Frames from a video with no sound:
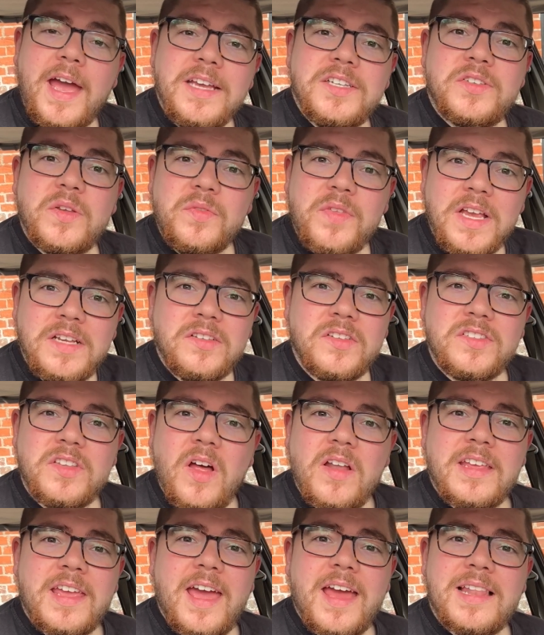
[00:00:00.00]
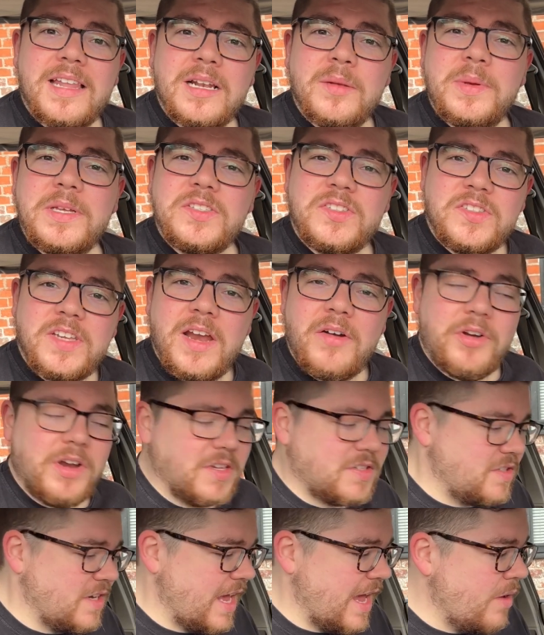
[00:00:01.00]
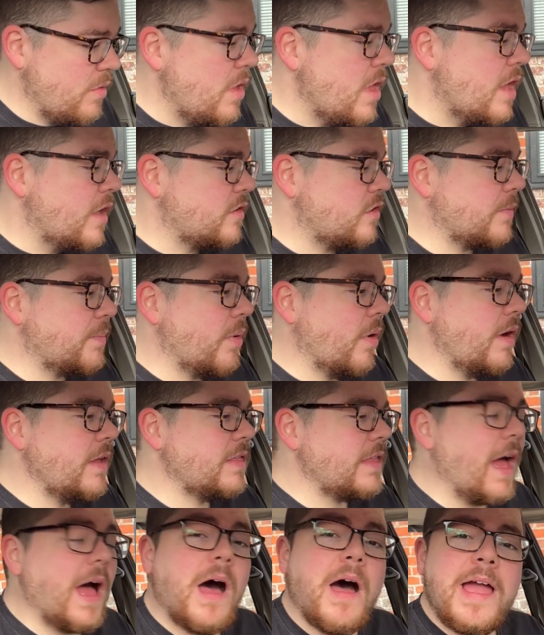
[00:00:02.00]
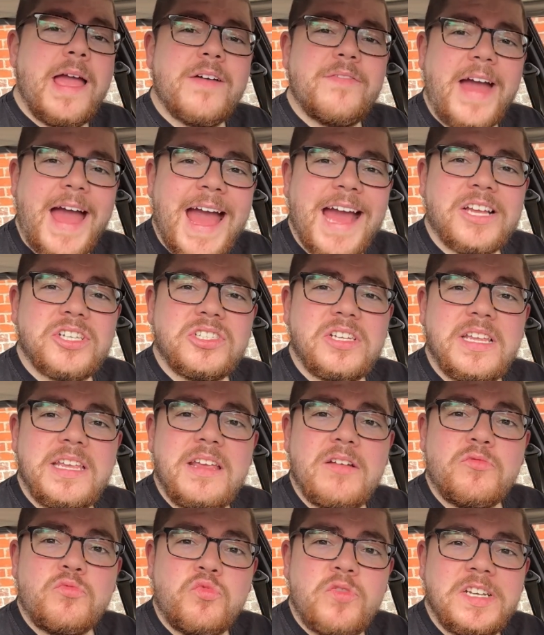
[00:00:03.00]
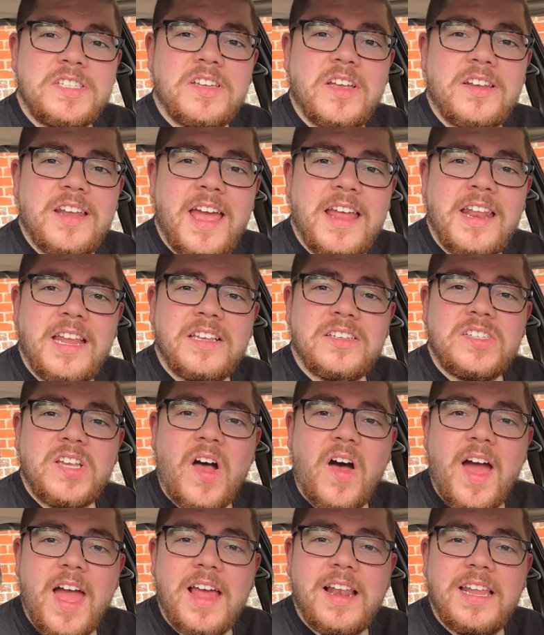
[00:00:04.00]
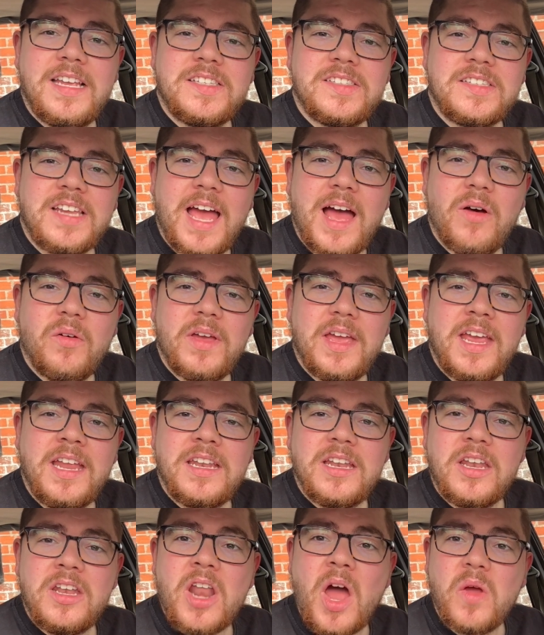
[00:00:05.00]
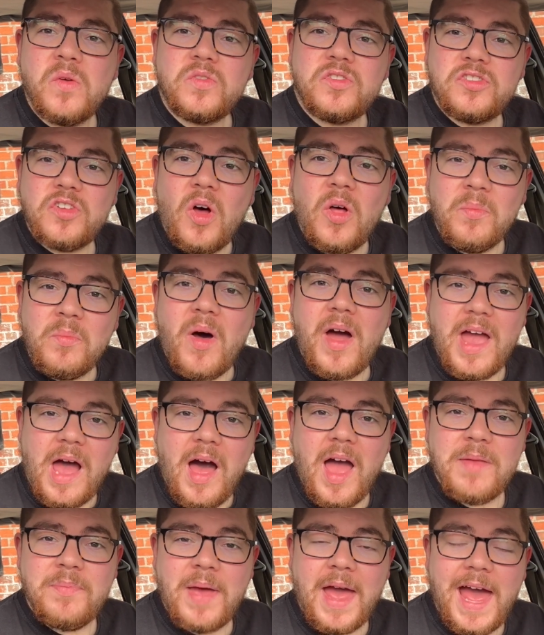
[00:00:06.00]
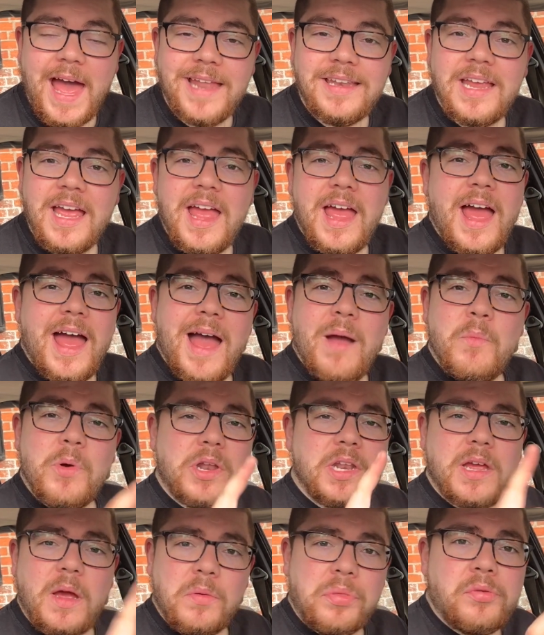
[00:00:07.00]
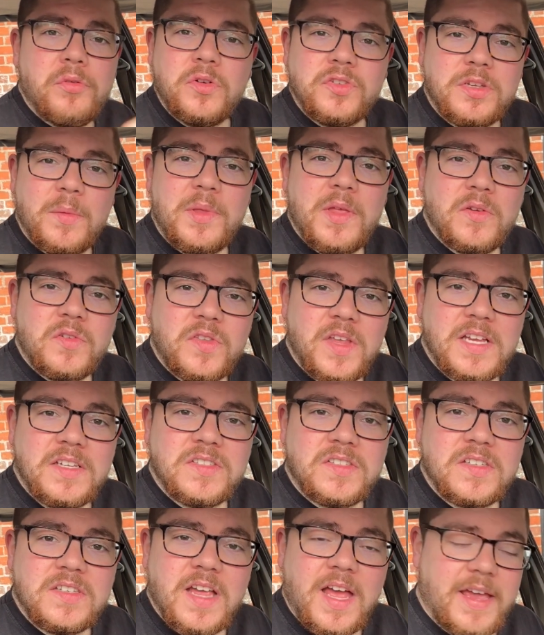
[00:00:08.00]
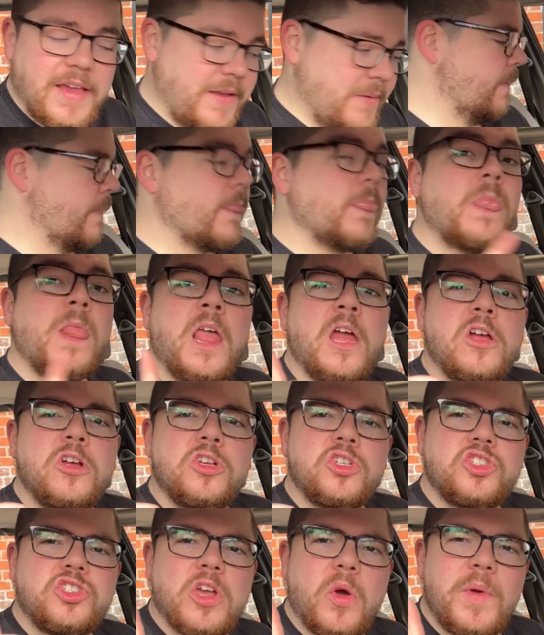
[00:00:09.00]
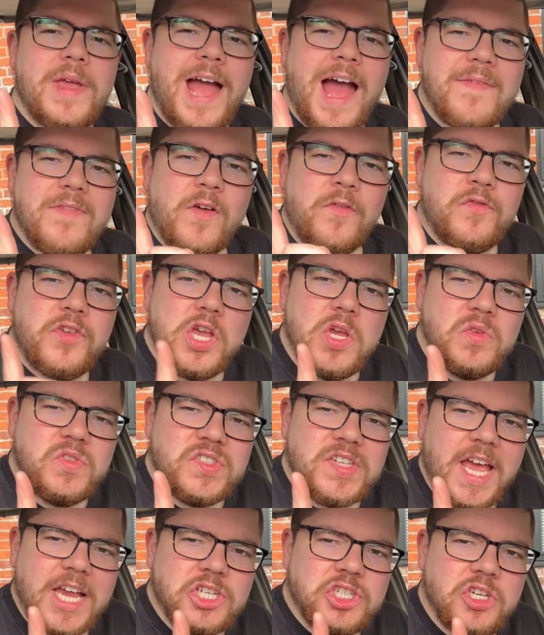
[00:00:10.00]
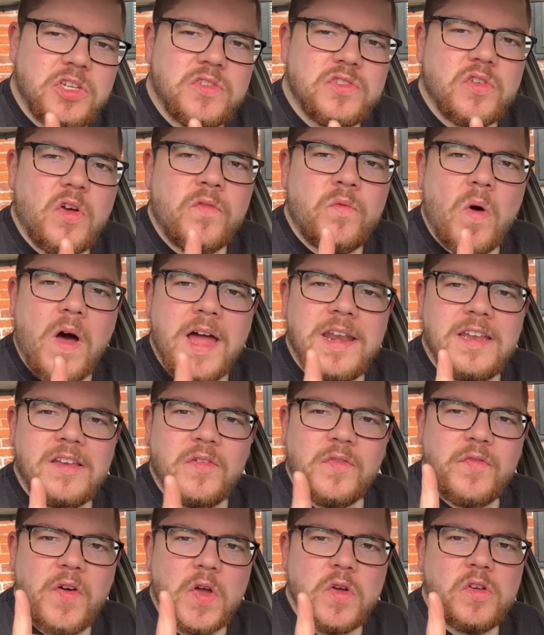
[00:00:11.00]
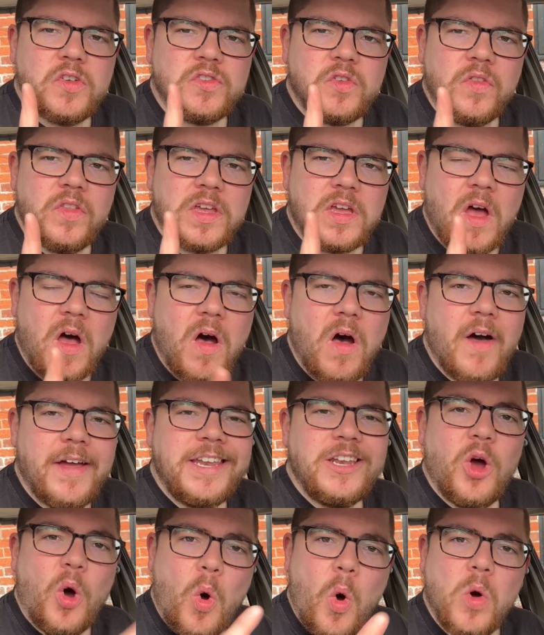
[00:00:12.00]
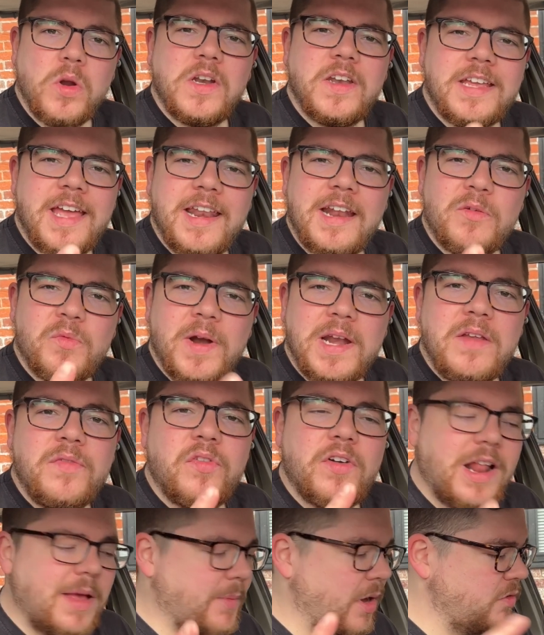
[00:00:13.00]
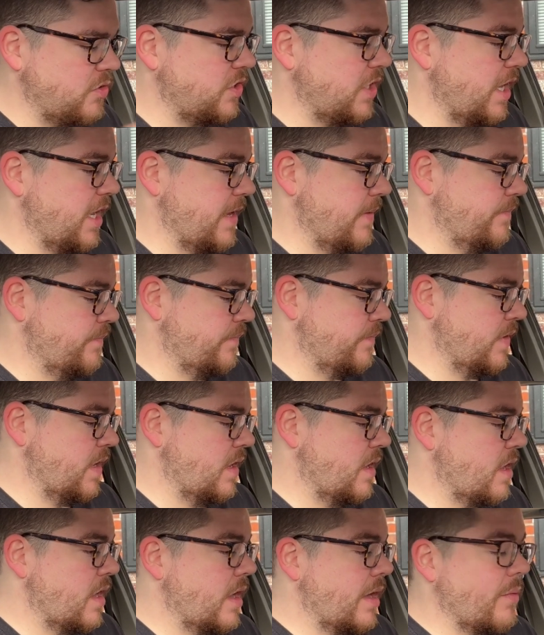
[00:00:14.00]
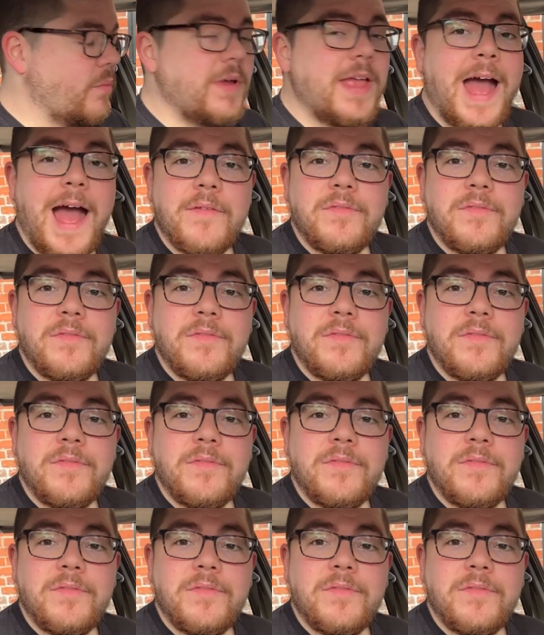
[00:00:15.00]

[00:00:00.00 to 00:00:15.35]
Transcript: so things are starting to get a little bit serious now, to the point that I have actually written an entire list out in notes on my iPad, and we're going to go through some of those things today. So we have a few sections of what I need to focus on the car in order to get it ready for an MOT. We have